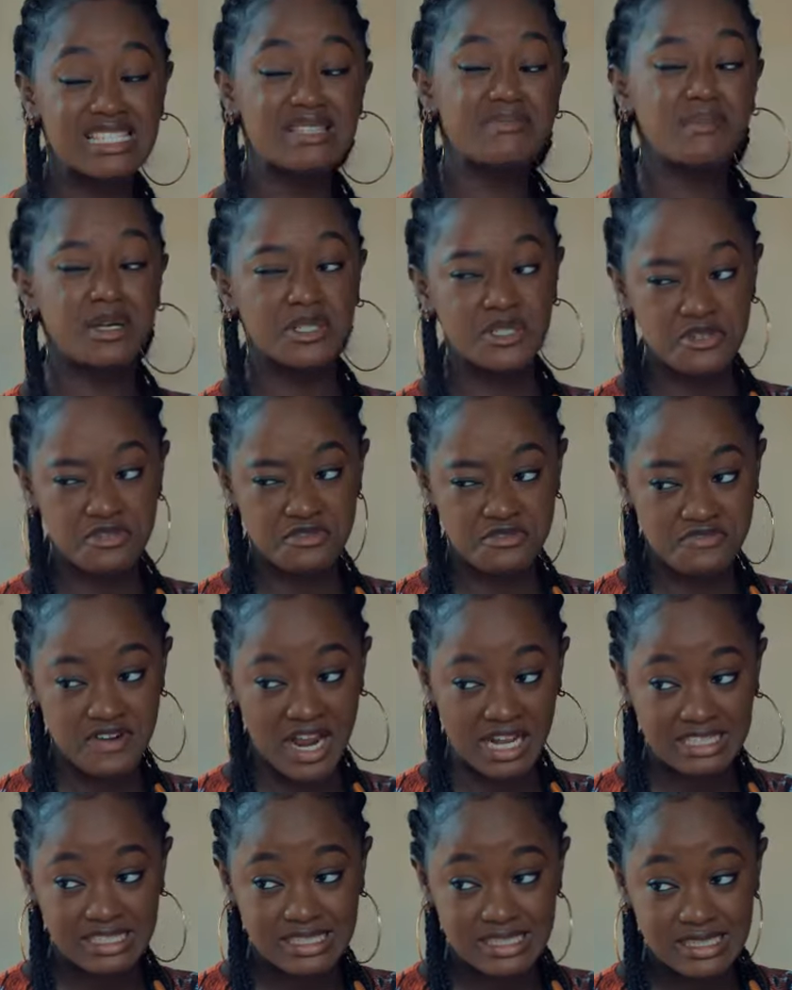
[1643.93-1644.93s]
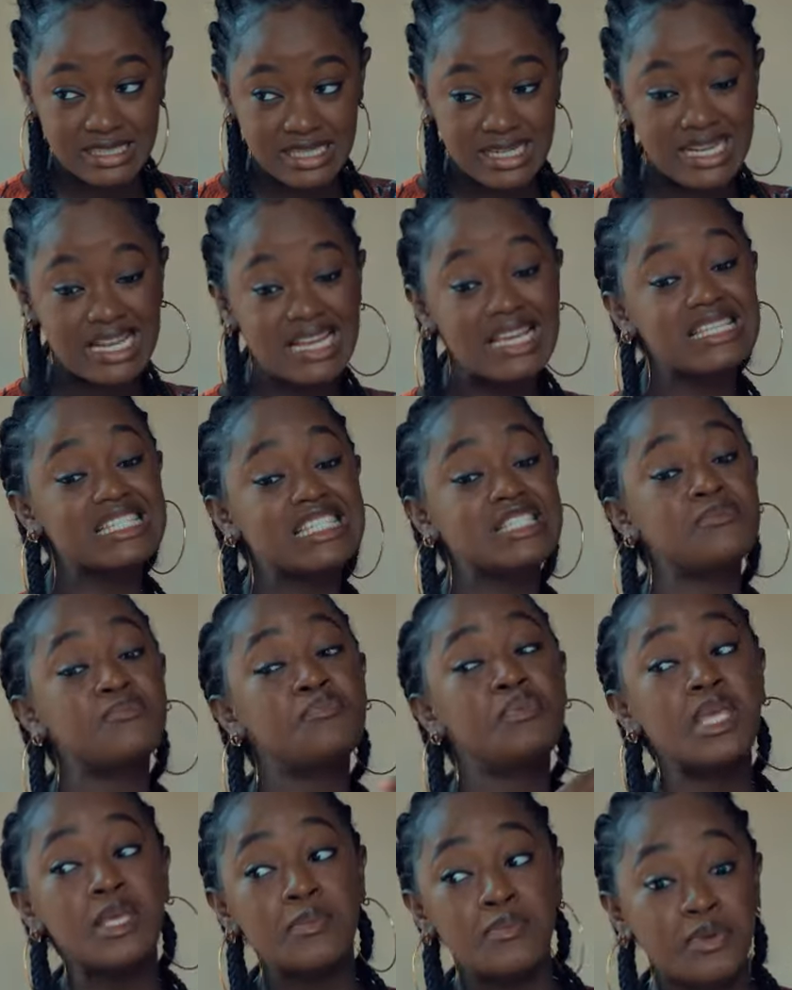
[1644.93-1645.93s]
As a matter of fact, his
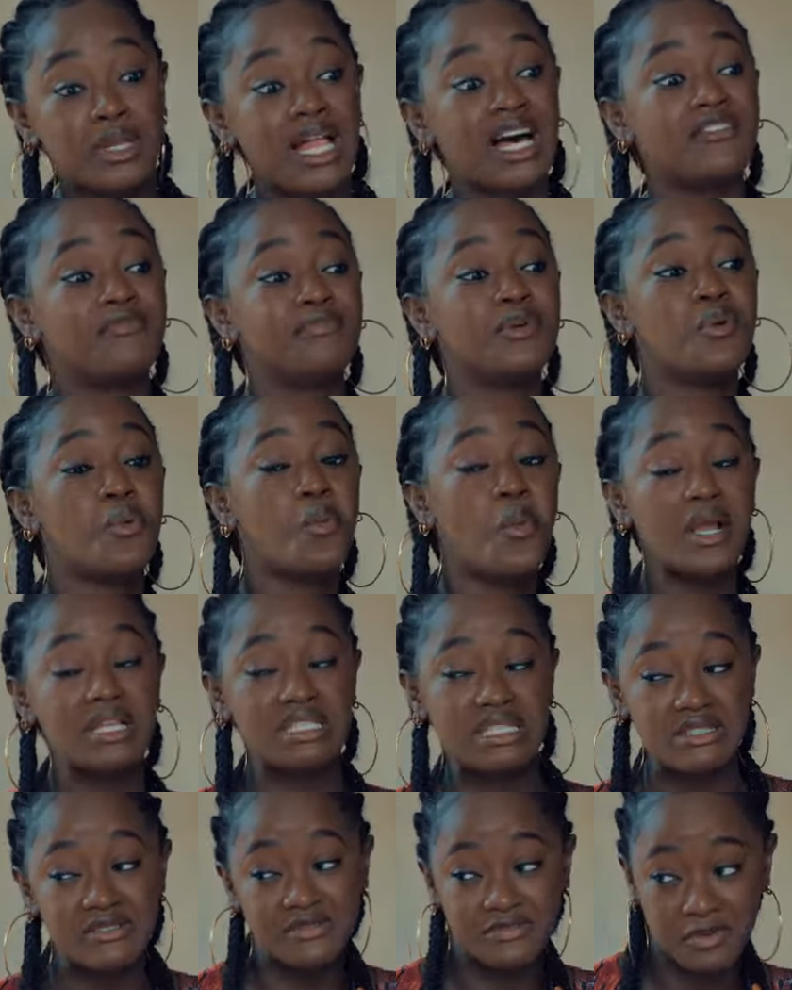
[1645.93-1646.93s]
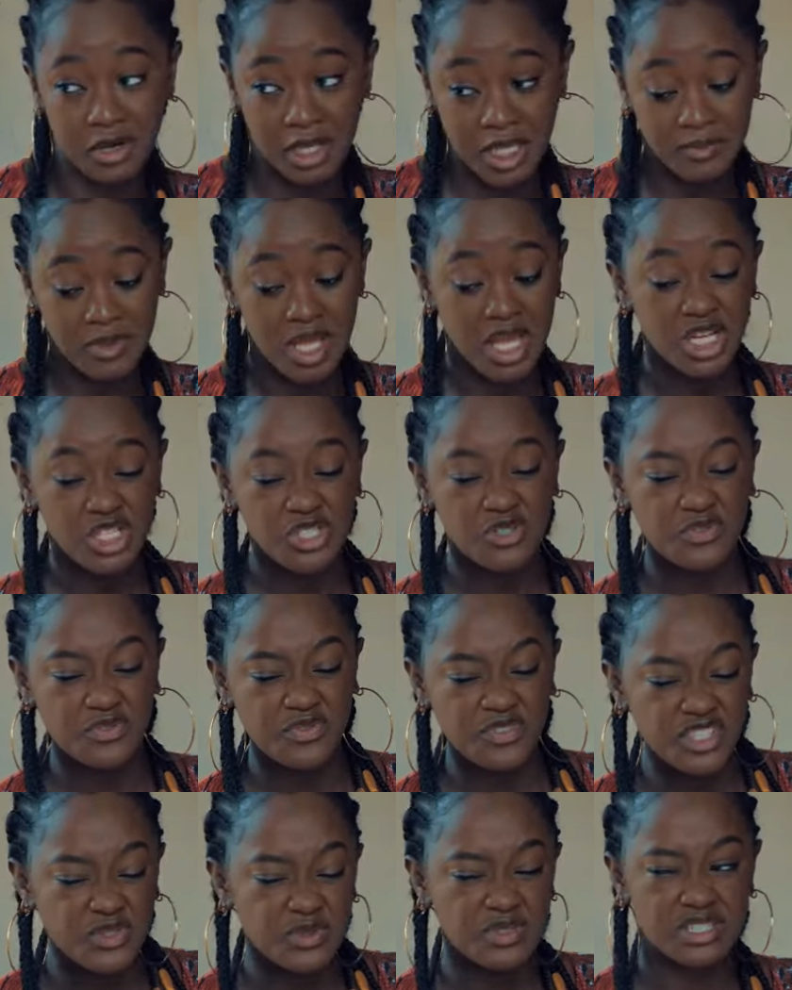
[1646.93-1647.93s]
people have been waiting for him to
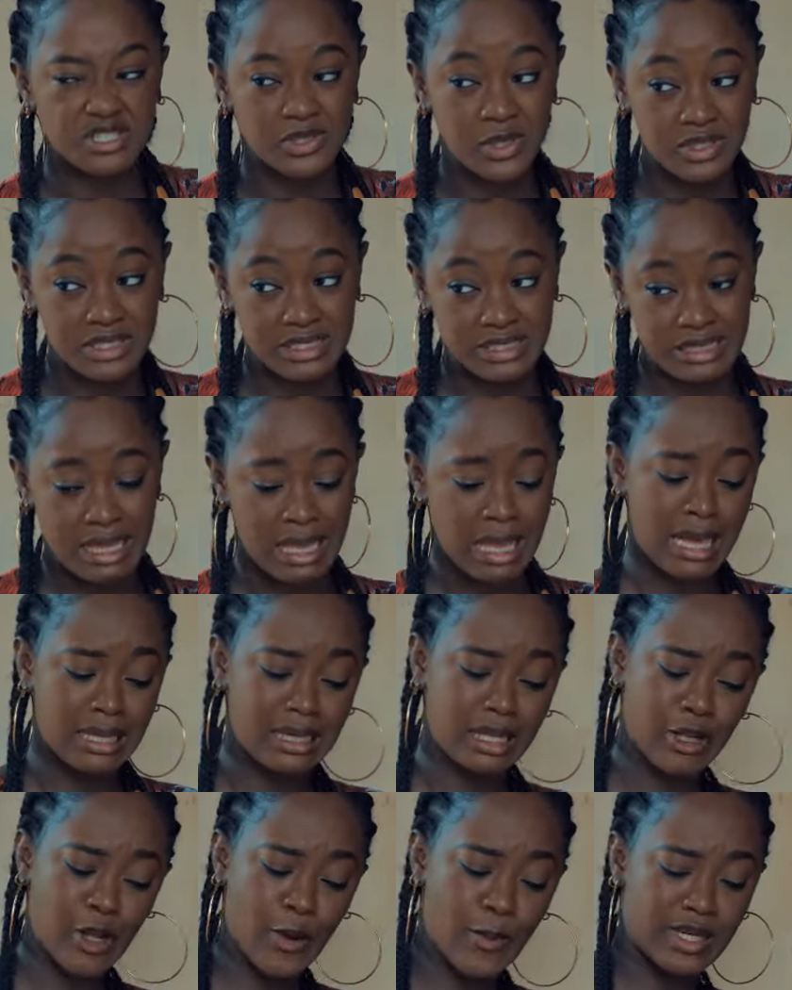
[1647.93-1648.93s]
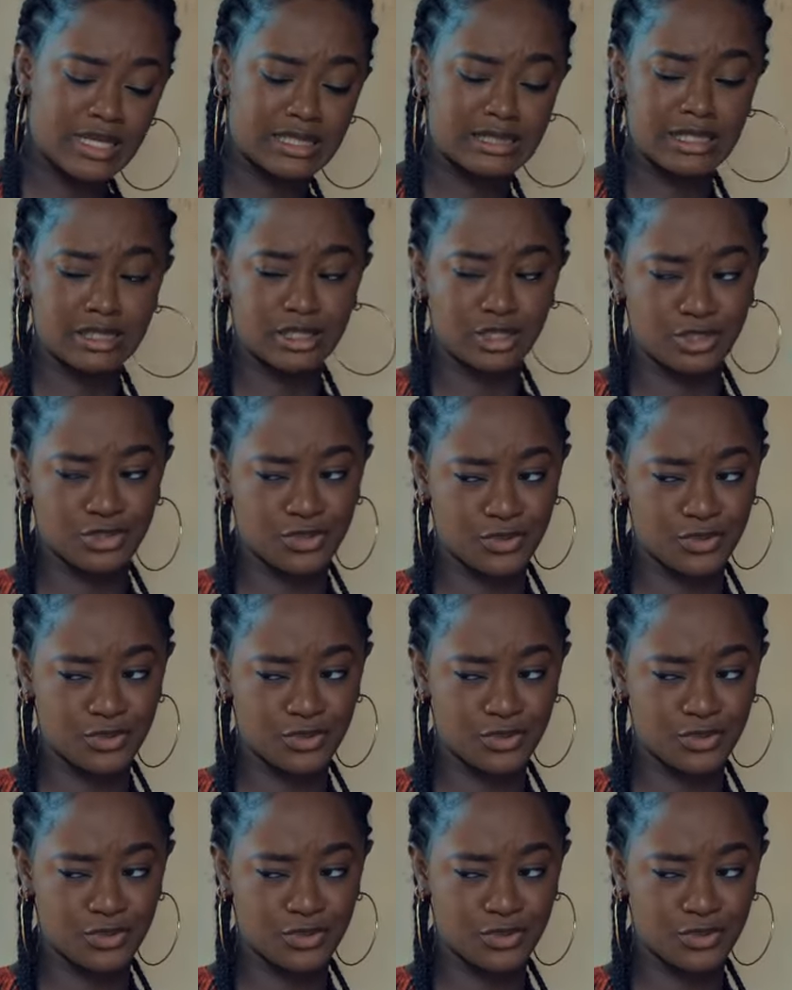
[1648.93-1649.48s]
finish his studies and then come and ascend the